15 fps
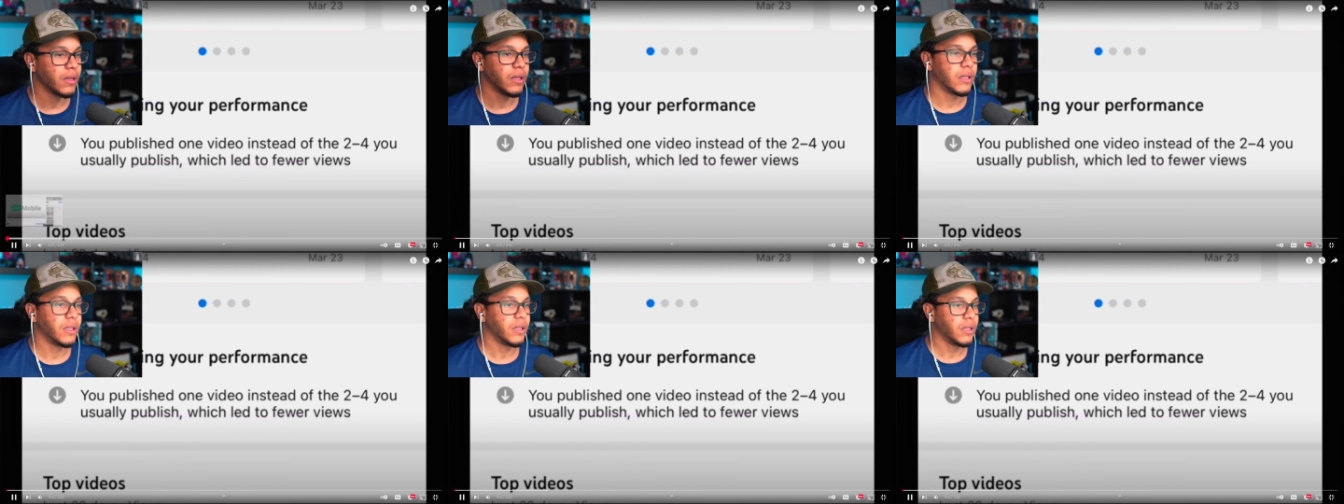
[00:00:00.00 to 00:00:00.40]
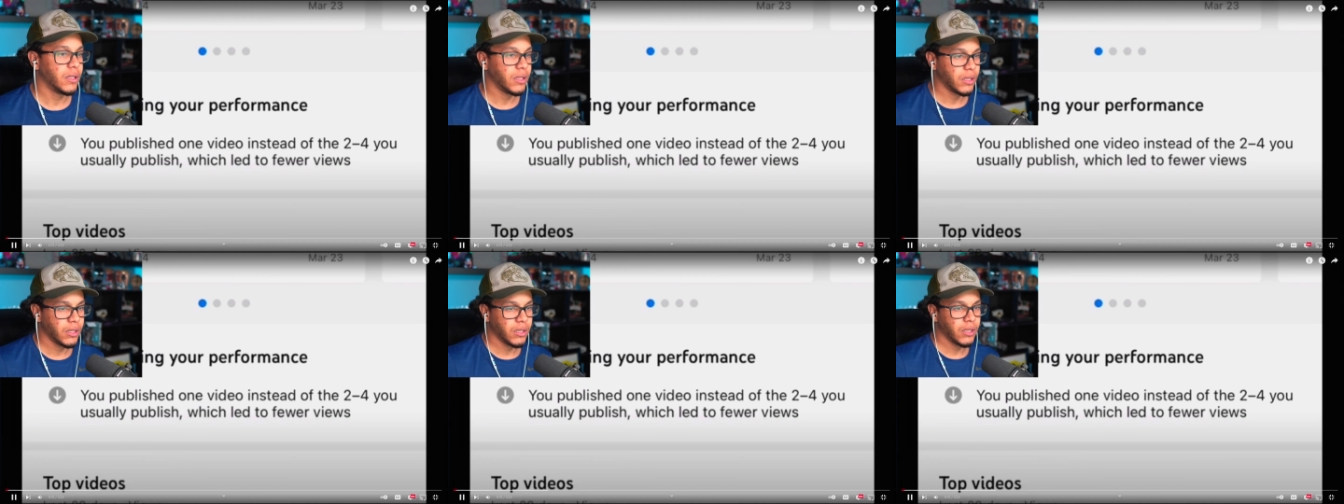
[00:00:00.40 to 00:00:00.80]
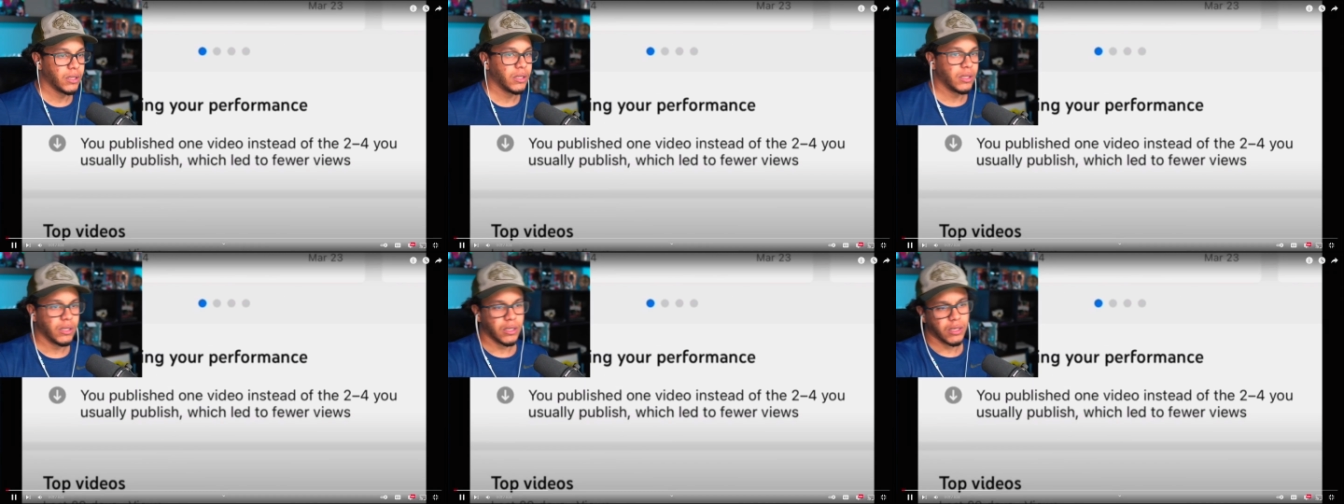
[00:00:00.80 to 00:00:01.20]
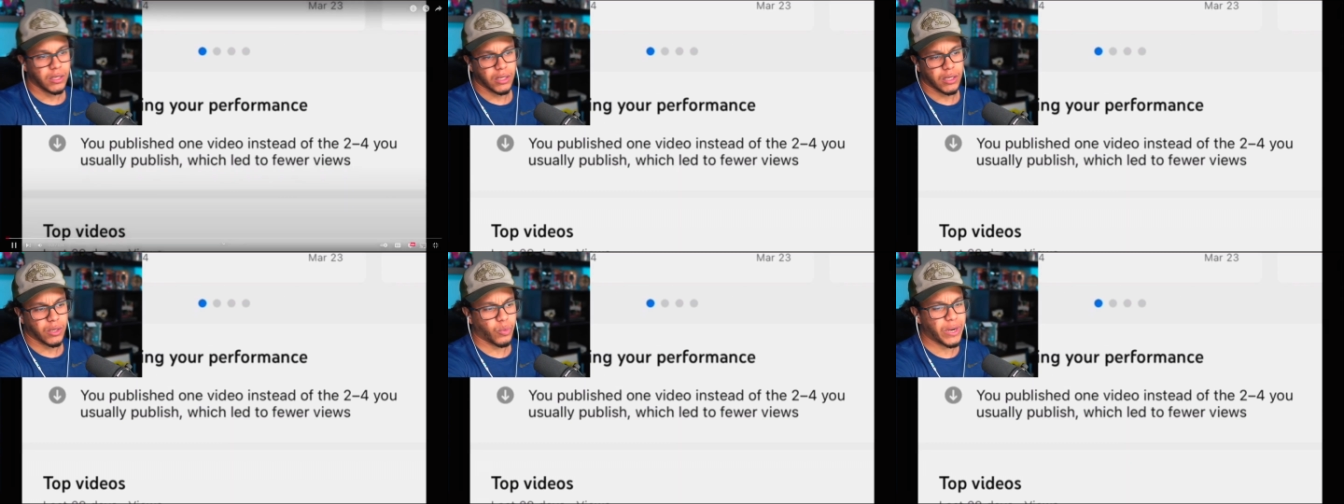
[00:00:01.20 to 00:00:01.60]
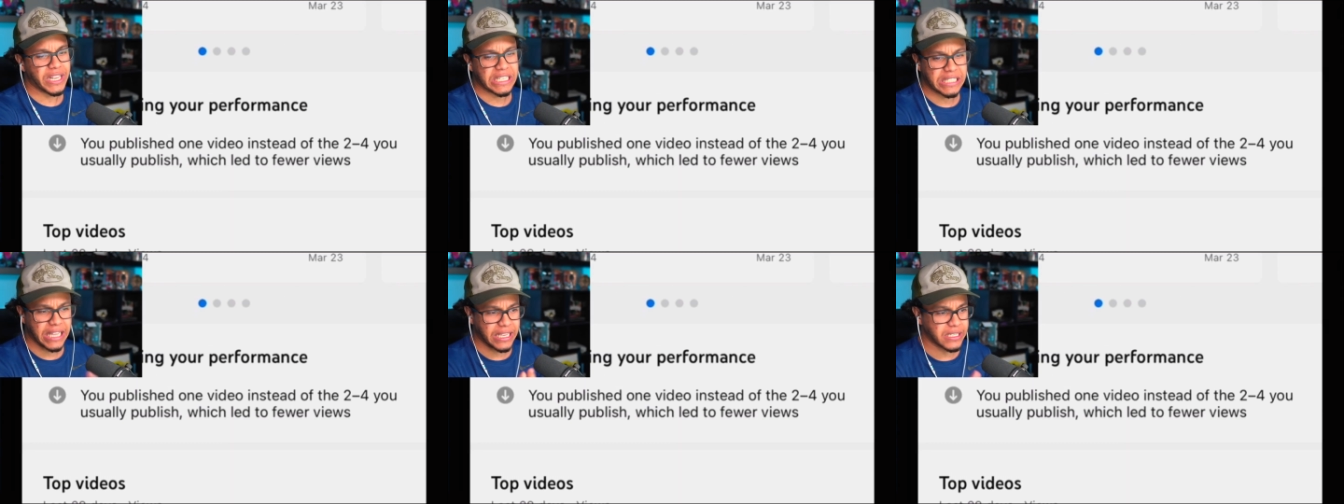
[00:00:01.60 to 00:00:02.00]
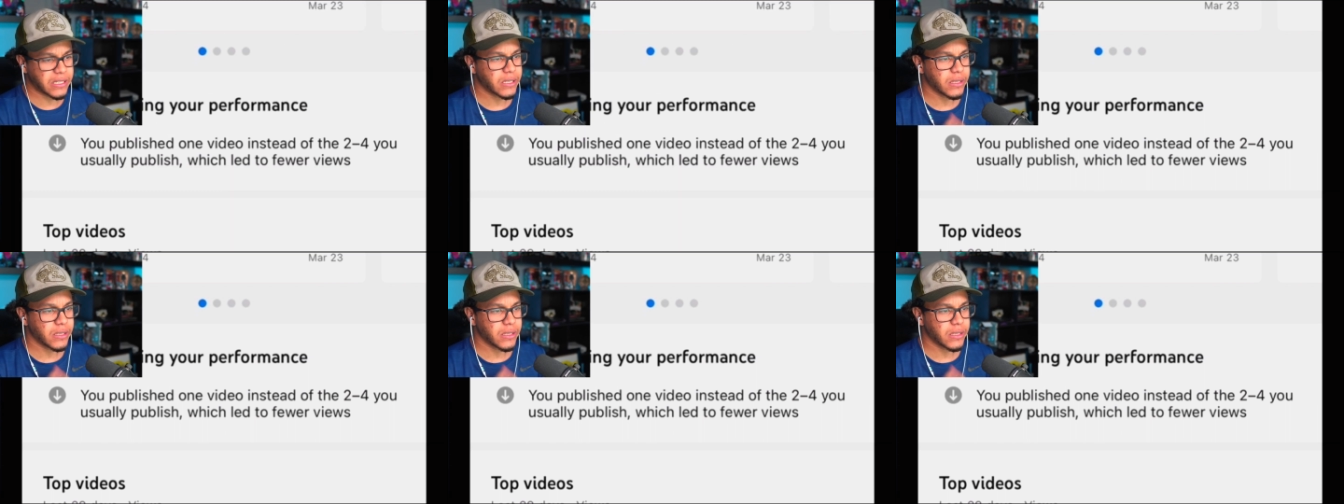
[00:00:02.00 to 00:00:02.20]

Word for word: Even YouTube is telling me I need What is this?